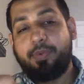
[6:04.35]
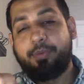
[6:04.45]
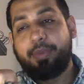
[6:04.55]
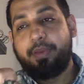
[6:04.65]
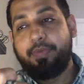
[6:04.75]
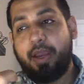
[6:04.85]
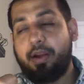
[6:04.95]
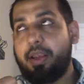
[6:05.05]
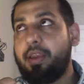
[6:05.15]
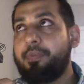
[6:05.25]
would be
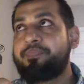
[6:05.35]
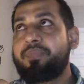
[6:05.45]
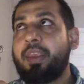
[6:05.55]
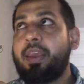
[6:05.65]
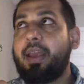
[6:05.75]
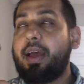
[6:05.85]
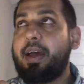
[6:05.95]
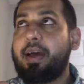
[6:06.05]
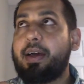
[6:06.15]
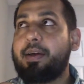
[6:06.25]
very
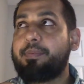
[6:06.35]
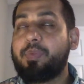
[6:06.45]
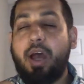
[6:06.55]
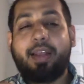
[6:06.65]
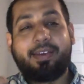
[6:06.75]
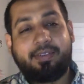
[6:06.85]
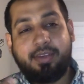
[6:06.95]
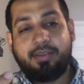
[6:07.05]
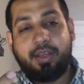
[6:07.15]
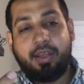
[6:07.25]

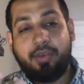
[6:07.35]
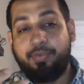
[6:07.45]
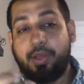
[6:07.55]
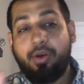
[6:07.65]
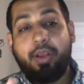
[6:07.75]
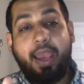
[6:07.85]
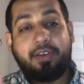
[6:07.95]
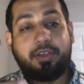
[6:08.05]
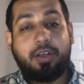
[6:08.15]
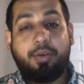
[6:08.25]
non-existent if we don't
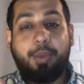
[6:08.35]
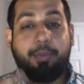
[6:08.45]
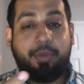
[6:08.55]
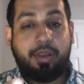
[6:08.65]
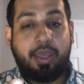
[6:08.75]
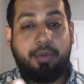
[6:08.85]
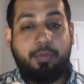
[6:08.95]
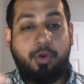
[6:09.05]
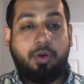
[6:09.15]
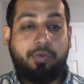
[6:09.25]
actually remember
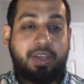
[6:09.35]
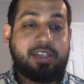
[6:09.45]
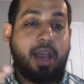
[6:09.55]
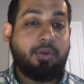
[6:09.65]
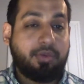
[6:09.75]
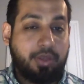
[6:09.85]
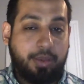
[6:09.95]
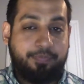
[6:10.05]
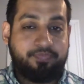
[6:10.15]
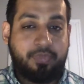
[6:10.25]
them or reach out to
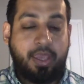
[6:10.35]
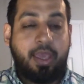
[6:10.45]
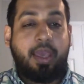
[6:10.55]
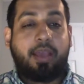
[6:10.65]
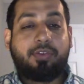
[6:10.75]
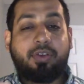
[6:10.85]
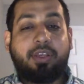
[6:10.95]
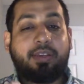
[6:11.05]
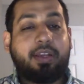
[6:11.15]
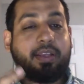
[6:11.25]
them. So
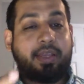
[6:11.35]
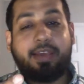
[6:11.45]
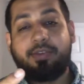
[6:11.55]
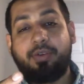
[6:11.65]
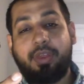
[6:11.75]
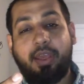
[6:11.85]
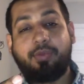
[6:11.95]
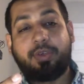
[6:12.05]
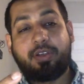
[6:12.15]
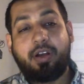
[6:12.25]
these are the next 2 things,
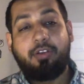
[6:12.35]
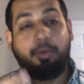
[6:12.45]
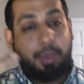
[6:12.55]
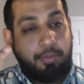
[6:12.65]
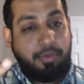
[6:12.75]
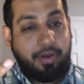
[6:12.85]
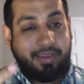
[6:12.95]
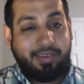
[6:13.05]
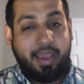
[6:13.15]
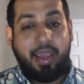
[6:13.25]
which are
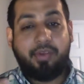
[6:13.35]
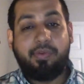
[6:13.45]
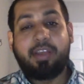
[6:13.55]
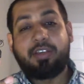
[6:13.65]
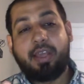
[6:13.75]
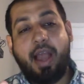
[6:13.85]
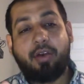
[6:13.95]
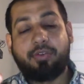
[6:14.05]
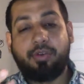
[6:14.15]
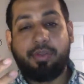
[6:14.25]
remembrance and reaching
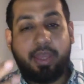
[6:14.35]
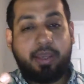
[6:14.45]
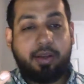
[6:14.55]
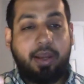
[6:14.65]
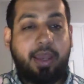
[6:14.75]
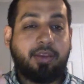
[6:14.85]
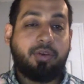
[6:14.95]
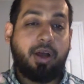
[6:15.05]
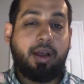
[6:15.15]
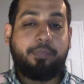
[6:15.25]
out. So dhikr and
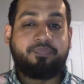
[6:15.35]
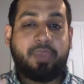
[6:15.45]
du'a.